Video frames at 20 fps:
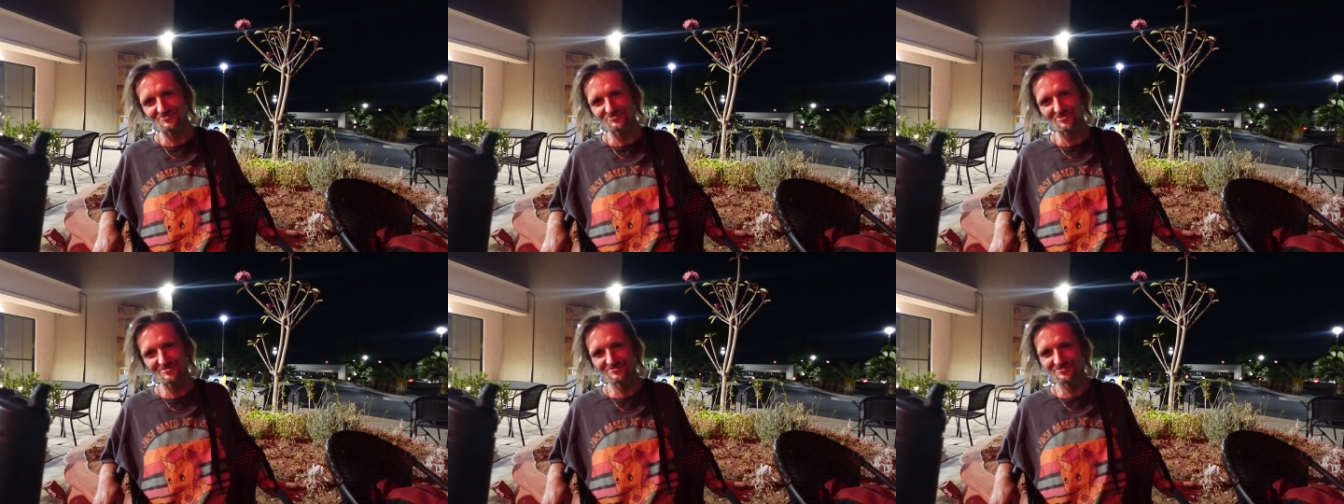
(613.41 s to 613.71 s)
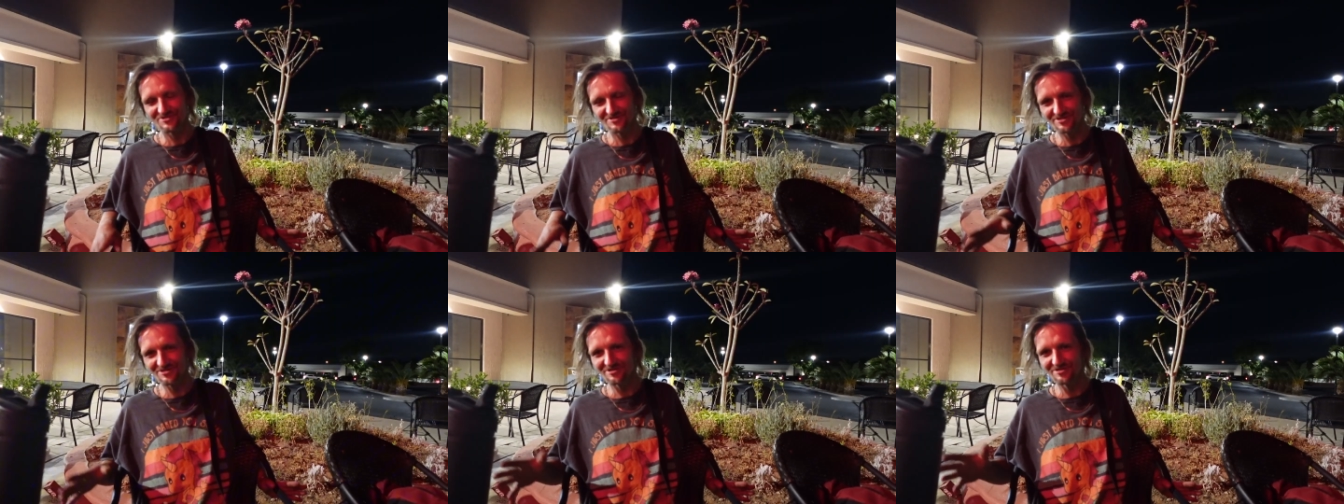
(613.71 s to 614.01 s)
dun,
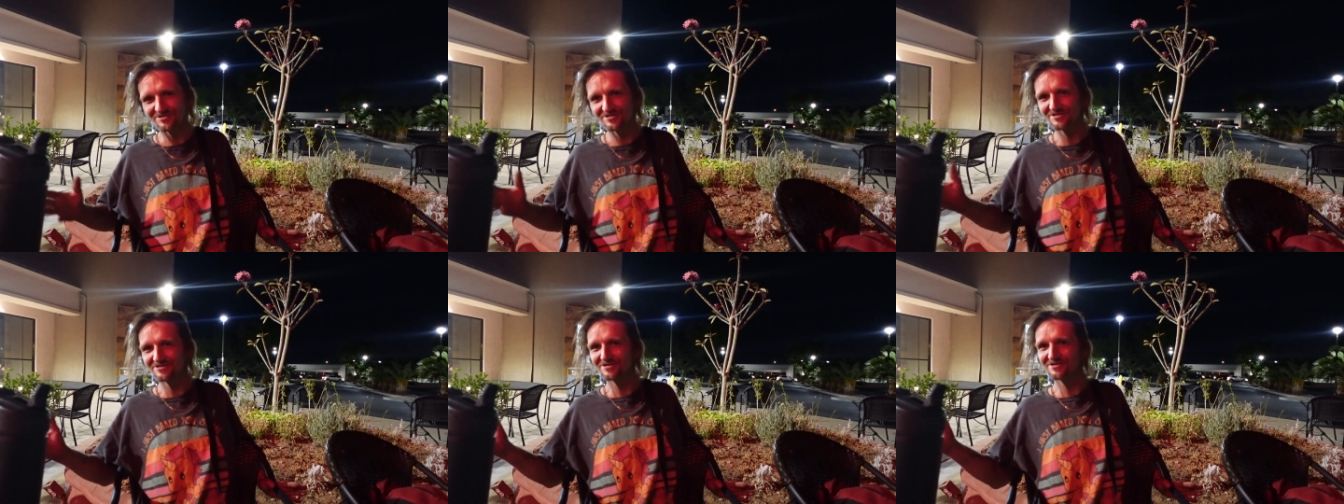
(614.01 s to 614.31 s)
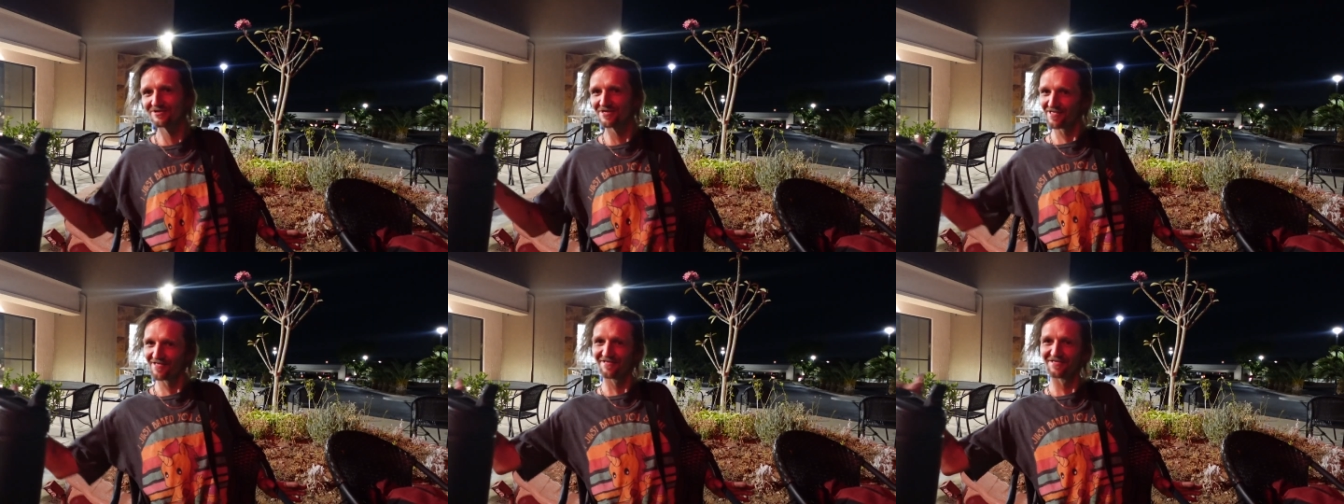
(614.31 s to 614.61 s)
dun,
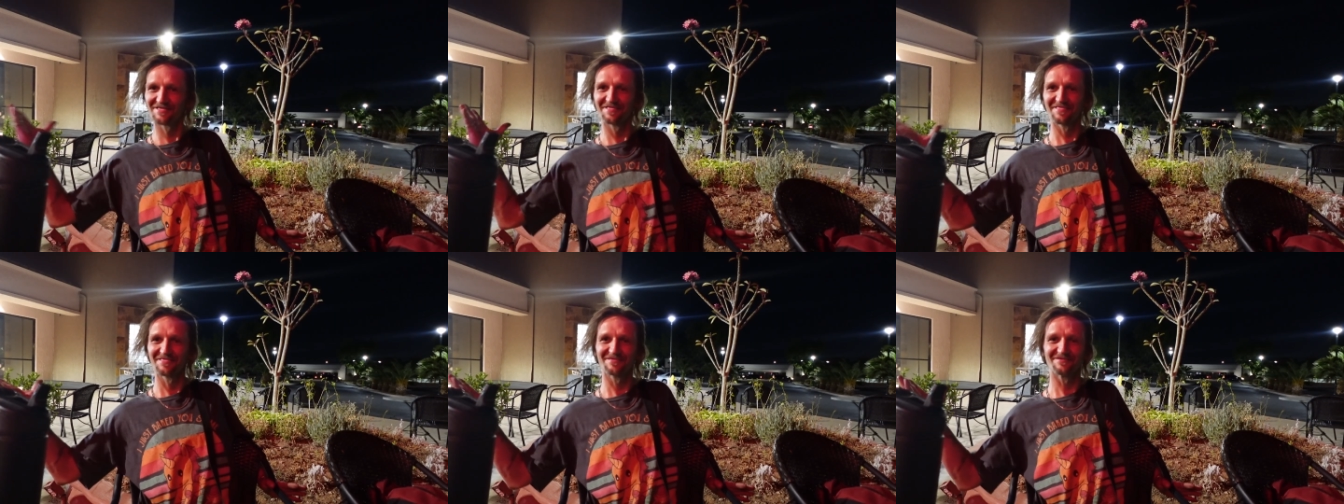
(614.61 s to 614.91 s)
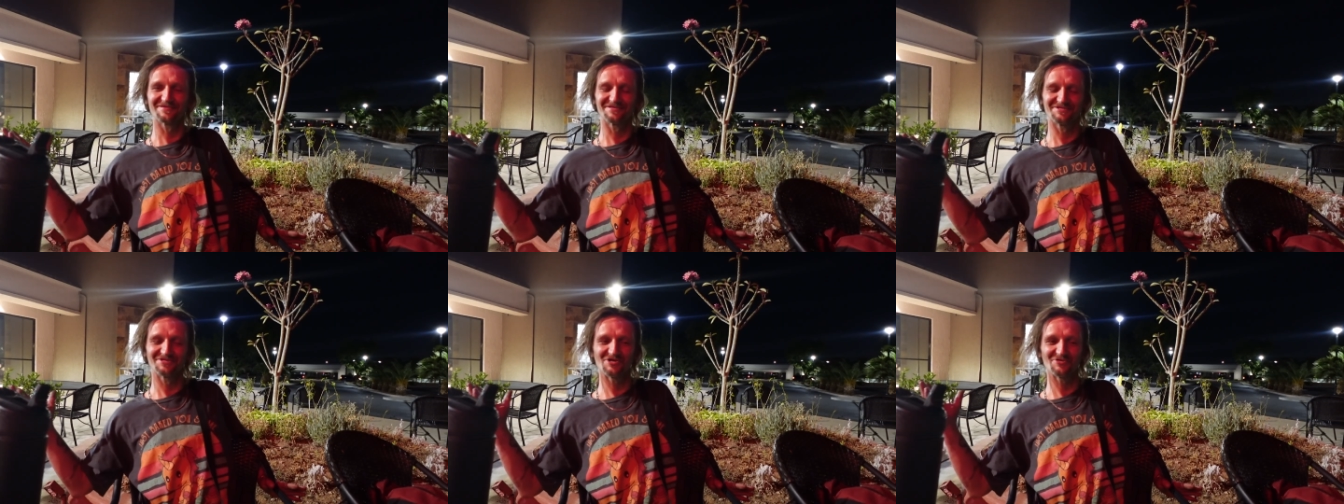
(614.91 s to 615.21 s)
dun.
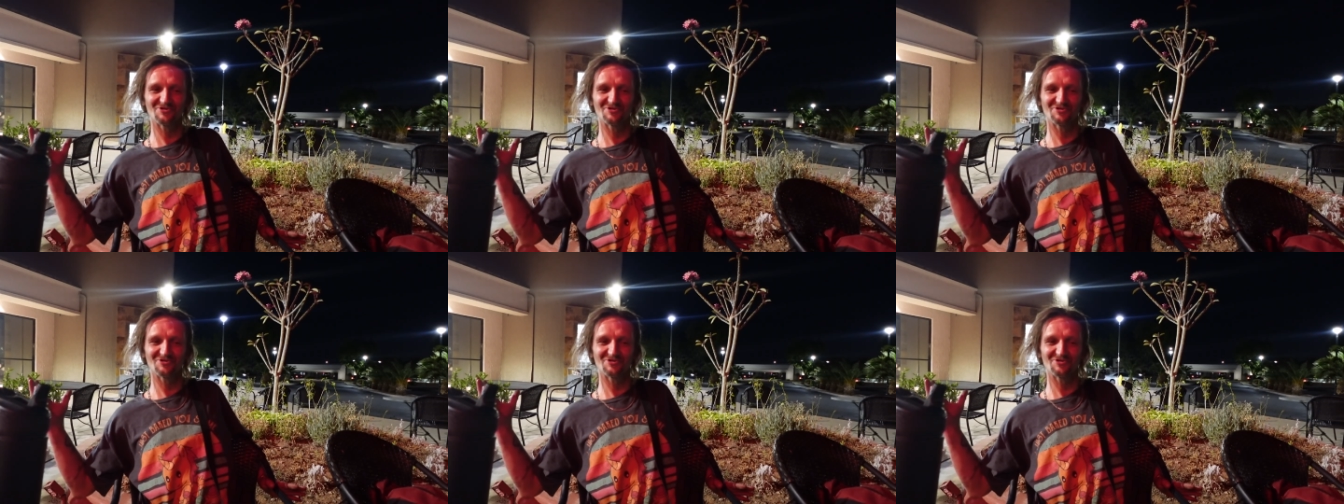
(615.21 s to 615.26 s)
You know,